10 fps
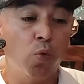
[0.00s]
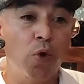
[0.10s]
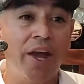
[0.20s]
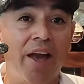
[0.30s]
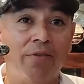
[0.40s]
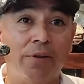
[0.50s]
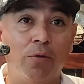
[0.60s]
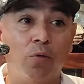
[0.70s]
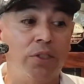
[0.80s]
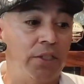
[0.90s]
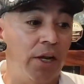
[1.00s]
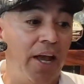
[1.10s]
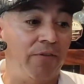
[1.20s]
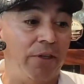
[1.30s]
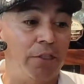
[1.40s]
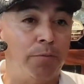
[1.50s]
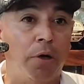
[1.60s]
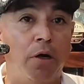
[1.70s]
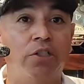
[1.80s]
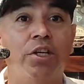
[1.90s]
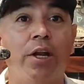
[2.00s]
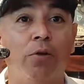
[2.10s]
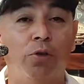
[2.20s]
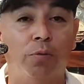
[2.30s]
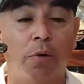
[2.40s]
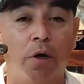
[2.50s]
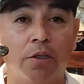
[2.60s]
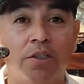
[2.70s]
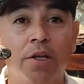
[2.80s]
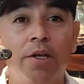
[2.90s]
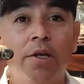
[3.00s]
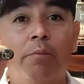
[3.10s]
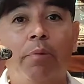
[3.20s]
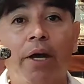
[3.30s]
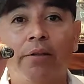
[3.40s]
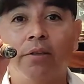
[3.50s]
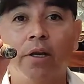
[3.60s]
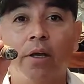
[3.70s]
We have it. We still have this box and another box. But